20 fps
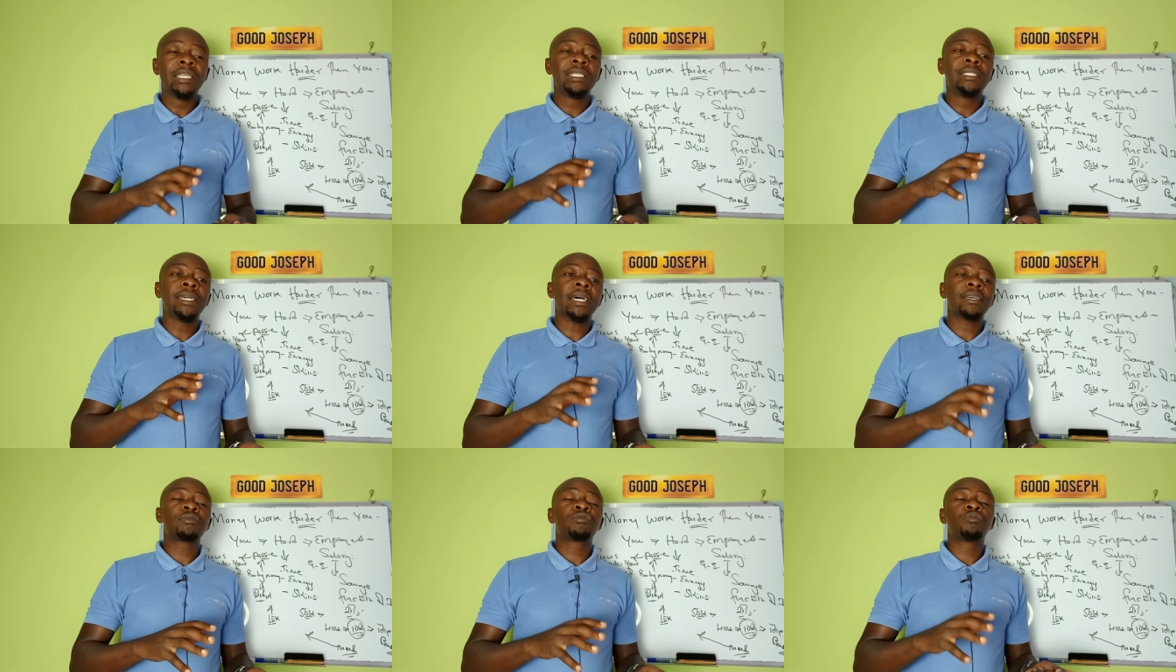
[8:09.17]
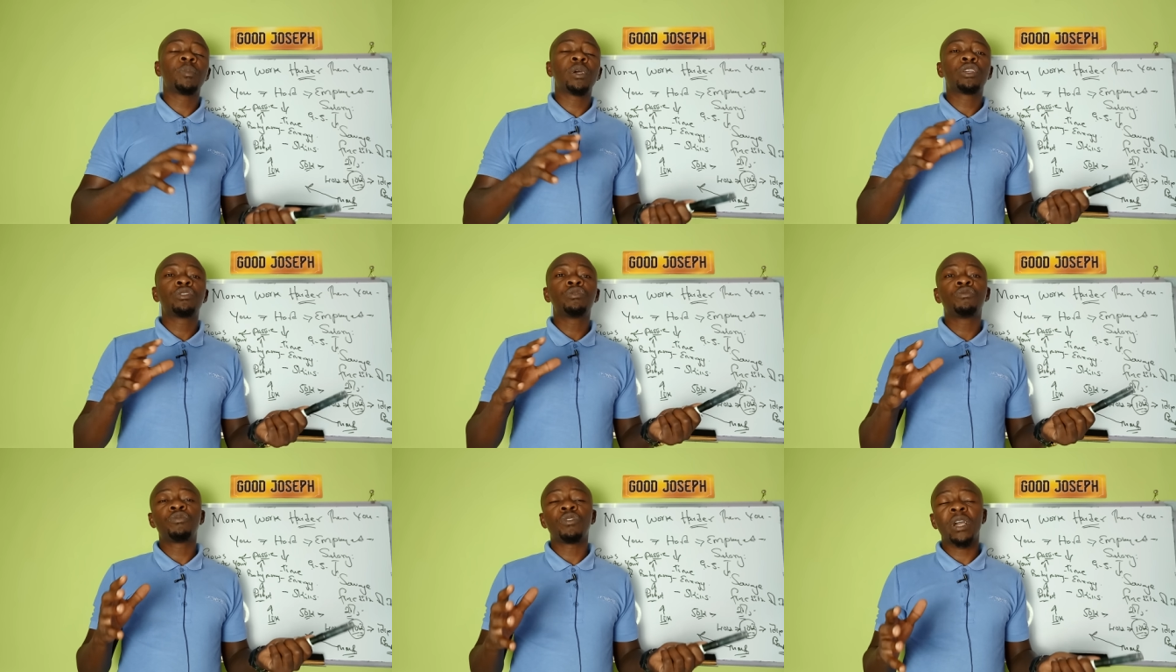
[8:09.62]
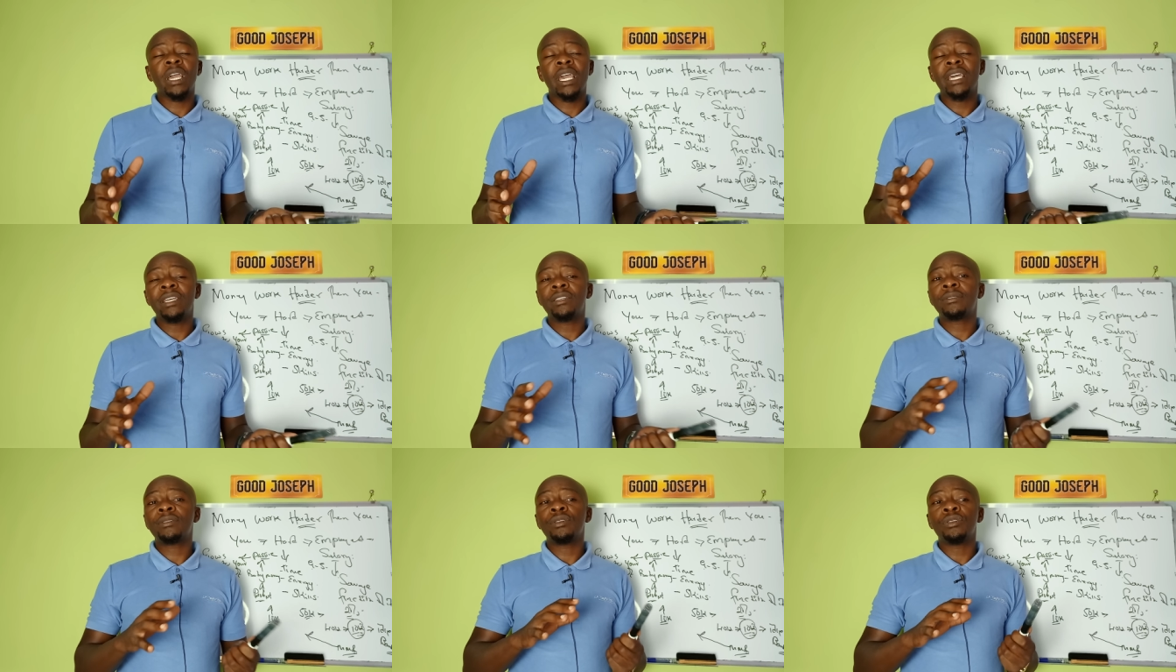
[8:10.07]
just to make you
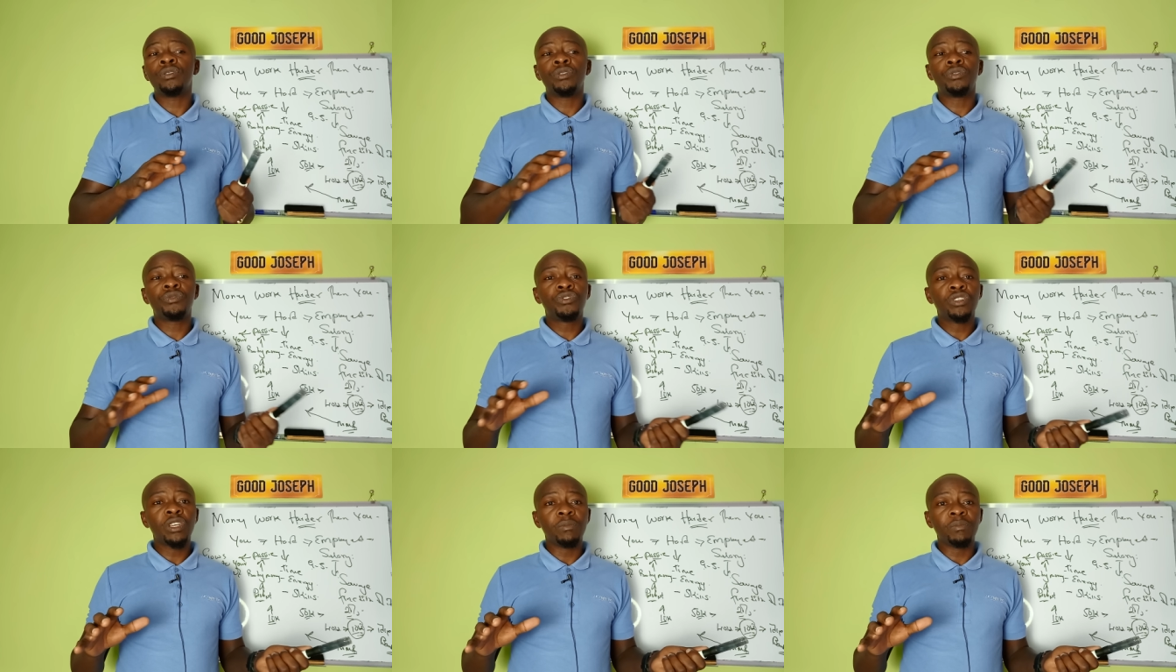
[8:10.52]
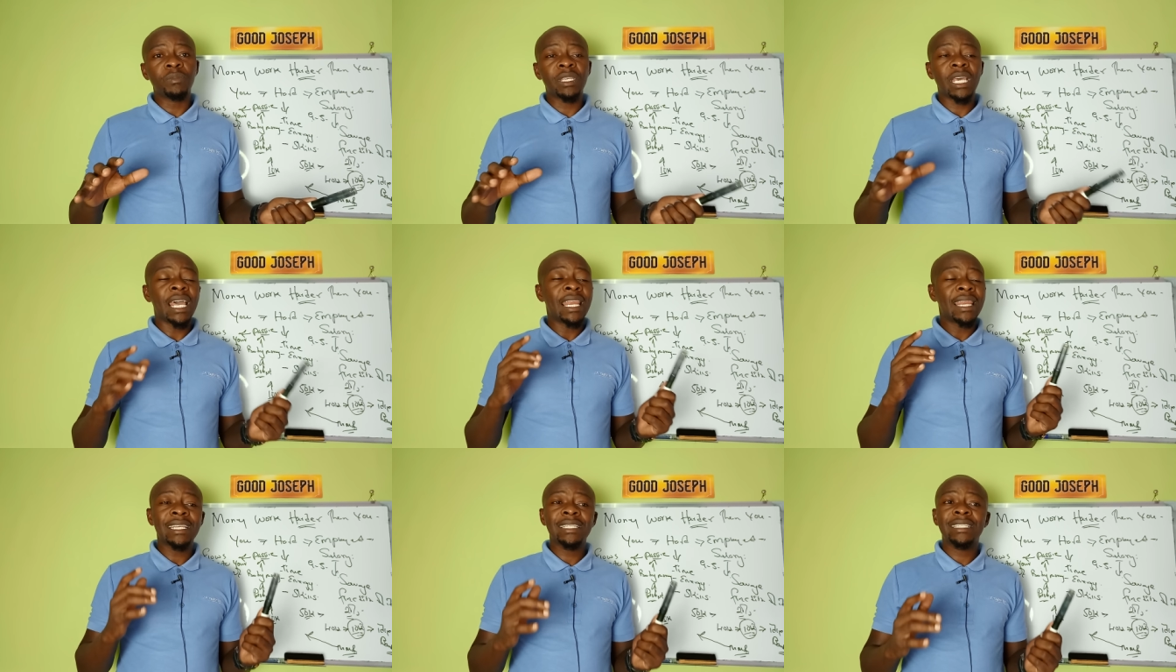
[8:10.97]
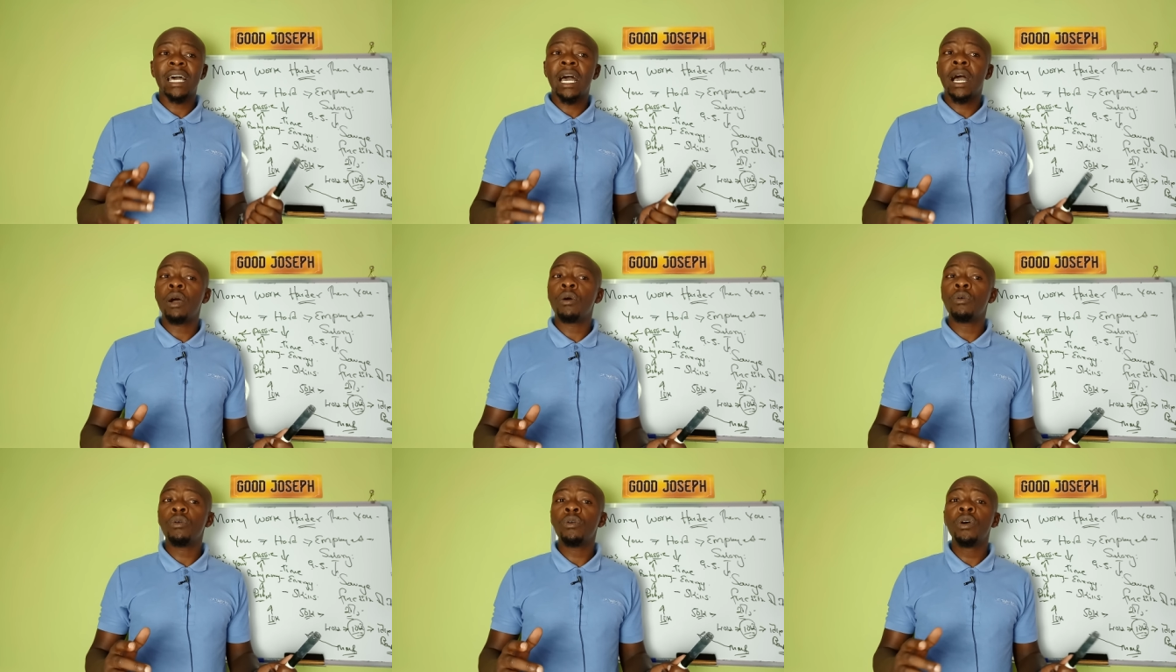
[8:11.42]
forget your dreams. And that's
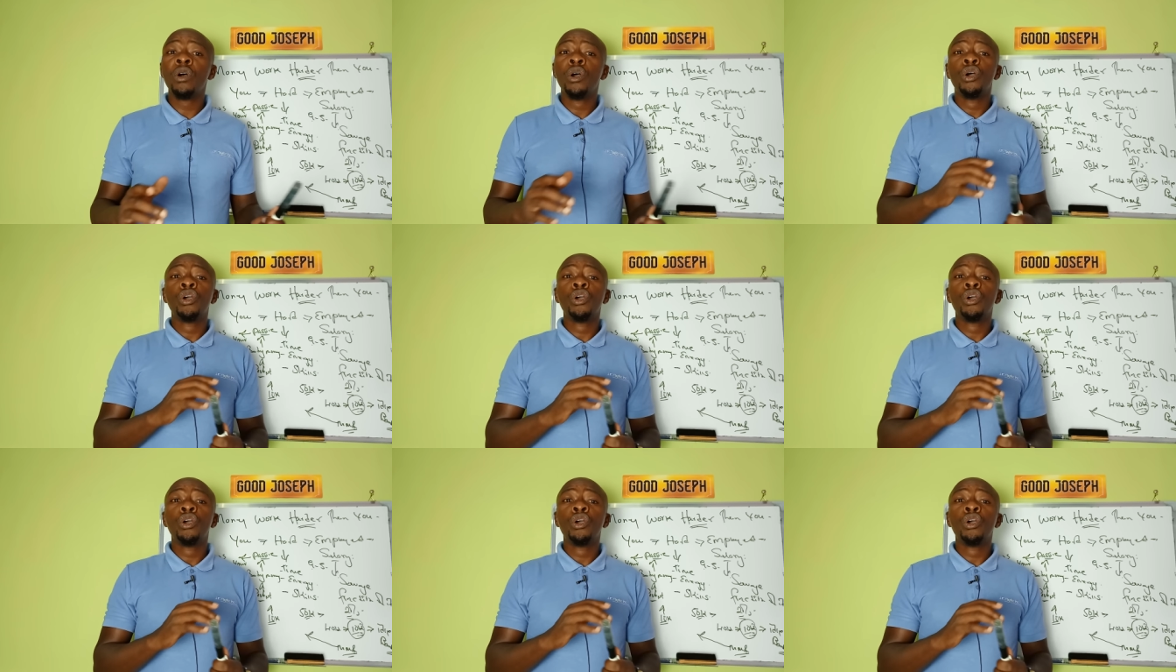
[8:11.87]
how